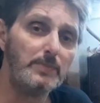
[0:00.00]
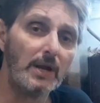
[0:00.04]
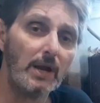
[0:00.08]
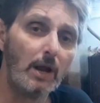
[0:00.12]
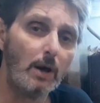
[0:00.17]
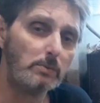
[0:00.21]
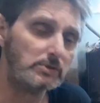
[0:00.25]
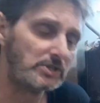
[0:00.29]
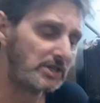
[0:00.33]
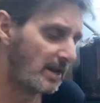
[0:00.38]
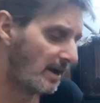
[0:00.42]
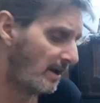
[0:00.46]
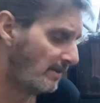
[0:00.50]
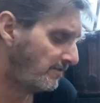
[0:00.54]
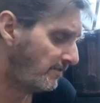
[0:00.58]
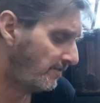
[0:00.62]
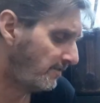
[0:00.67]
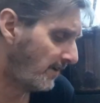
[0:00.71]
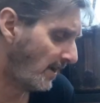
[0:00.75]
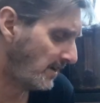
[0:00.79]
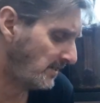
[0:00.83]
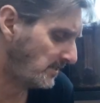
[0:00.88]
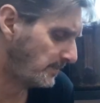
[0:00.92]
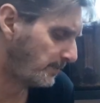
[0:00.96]
below to their
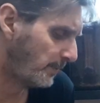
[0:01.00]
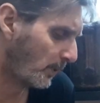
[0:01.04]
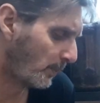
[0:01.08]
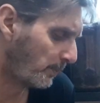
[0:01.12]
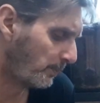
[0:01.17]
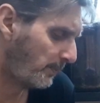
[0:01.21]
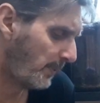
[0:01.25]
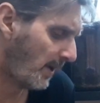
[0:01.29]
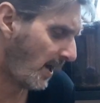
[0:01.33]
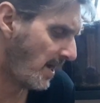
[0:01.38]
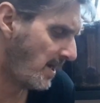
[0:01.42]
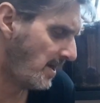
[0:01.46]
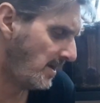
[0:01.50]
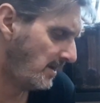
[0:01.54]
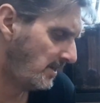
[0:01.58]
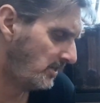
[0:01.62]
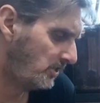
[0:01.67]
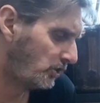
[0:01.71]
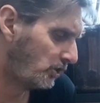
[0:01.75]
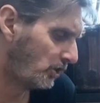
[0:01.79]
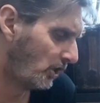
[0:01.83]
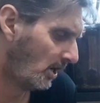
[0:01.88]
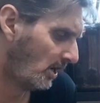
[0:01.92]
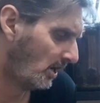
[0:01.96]
Facebook
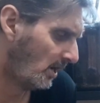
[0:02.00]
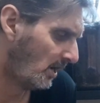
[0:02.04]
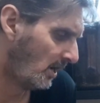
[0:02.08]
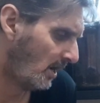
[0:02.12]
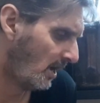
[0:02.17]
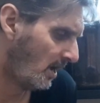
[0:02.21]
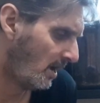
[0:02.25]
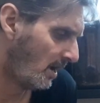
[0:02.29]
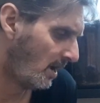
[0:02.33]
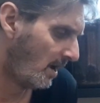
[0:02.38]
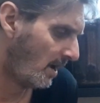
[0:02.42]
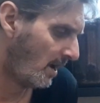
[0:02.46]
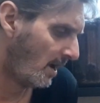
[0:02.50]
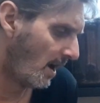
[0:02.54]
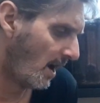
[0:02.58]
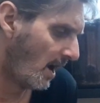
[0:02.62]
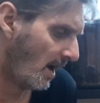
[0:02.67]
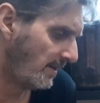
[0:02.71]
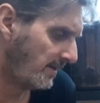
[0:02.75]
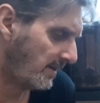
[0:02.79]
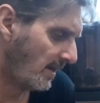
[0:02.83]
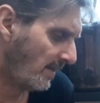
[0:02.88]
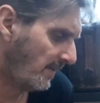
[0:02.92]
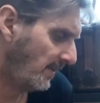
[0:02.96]
page.
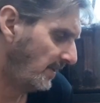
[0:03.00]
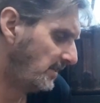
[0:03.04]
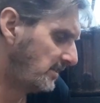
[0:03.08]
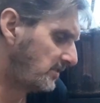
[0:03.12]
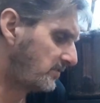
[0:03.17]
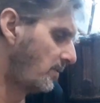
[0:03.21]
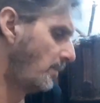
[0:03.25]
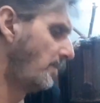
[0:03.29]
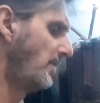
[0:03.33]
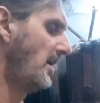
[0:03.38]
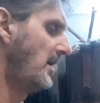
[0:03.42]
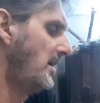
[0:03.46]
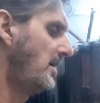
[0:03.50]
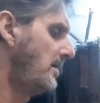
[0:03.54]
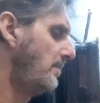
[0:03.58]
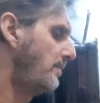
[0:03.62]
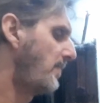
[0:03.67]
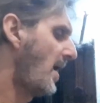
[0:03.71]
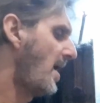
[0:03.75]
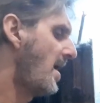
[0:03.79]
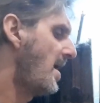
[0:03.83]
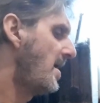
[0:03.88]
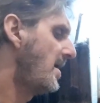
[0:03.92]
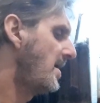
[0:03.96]
I get these from
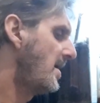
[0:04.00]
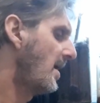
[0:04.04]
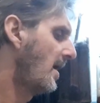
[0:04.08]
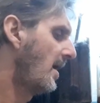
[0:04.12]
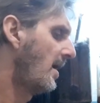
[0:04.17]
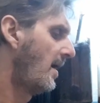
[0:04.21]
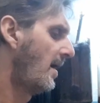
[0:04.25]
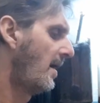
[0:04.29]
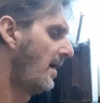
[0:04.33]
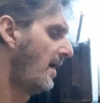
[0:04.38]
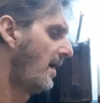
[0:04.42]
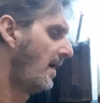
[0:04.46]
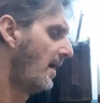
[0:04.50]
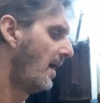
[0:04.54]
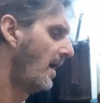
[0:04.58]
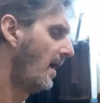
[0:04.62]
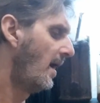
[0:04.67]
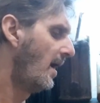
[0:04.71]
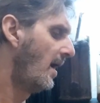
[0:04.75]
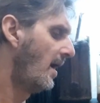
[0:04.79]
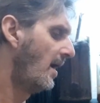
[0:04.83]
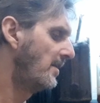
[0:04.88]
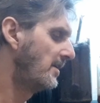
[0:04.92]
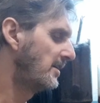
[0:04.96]
eBay.
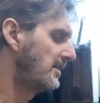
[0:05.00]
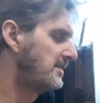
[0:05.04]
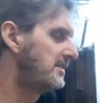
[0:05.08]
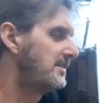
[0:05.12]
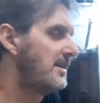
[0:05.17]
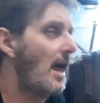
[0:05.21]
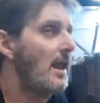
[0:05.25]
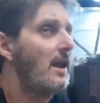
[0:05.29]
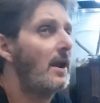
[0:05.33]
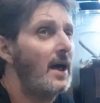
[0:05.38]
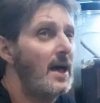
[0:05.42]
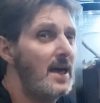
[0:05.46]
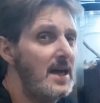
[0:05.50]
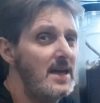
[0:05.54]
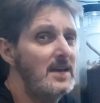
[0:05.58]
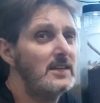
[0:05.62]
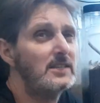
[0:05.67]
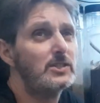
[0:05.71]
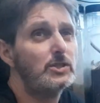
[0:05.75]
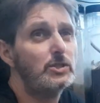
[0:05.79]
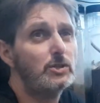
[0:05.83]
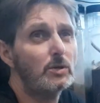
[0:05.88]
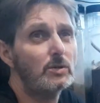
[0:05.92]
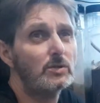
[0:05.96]
The seller
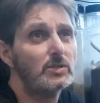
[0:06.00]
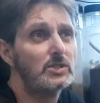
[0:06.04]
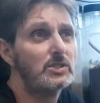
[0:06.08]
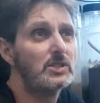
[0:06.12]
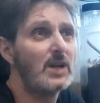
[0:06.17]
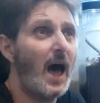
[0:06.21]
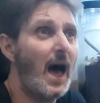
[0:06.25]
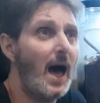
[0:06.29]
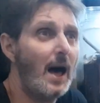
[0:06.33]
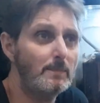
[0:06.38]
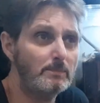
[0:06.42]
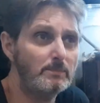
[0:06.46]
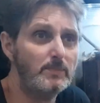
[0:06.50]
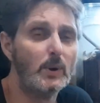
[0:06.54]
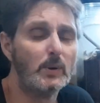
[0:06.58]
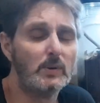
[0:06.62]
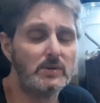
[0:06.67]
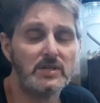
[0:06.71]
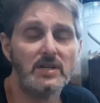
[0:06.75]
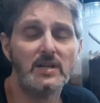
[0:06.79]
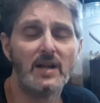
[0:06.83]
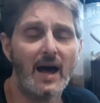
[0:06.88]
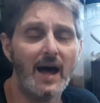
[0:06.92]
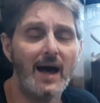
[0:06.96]
is just at
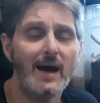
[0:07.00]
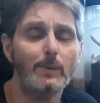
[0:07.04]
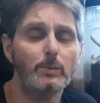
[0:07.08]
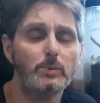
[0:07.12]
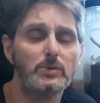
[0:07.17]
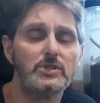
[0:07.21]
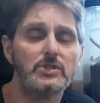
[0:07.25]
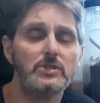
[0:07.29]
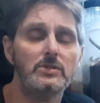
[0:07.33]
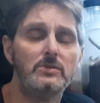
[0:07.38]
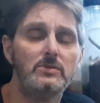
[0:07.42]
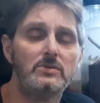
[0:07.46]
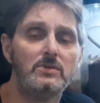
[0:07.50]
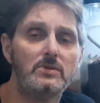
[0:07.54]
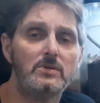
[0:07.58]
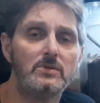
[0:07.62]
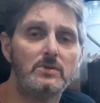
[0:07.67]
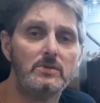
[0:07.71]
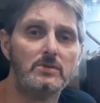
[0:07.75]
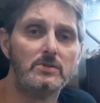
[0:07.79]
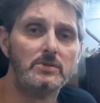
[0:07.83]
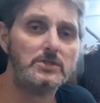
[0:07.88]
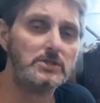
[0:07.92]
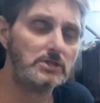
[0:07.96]
Bugs in the House,
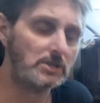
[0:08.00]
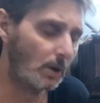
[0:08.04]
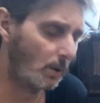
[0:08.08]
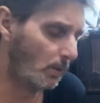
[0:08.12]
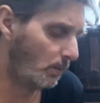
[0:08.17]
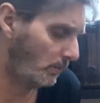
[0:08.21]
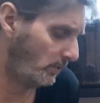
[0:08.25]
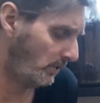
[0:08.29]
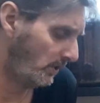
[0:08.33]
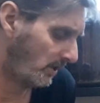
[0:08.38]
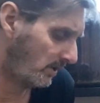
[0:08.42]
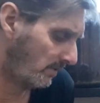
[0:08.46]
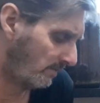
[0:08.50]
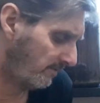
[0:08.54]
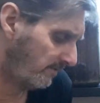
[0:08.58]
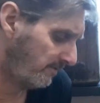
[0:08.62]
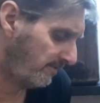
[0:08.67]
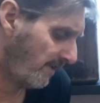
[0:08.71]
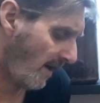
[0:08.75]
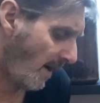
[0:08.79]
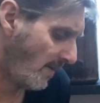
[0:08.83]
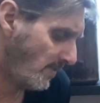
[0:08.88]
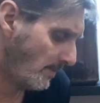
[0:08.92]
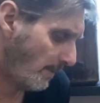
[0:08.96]
so you can
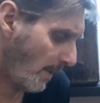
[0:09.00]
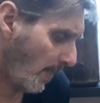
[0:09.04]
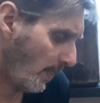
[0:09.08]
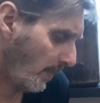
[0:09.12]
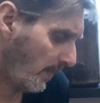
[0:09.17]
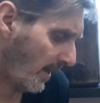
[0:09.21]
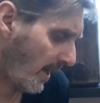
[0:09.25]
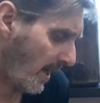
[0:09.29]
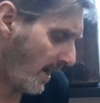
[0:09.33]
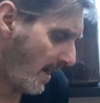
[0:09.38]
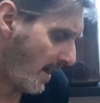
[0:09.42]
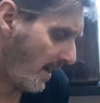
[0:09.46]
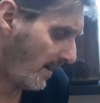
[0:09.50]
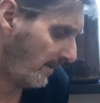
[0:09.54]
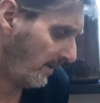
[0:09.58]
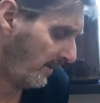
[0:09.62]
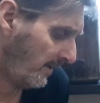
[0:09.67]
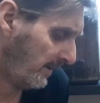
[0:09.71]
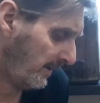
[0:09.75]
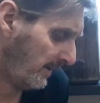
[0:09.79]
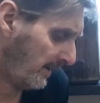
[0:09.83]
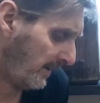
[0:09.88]
find them on there.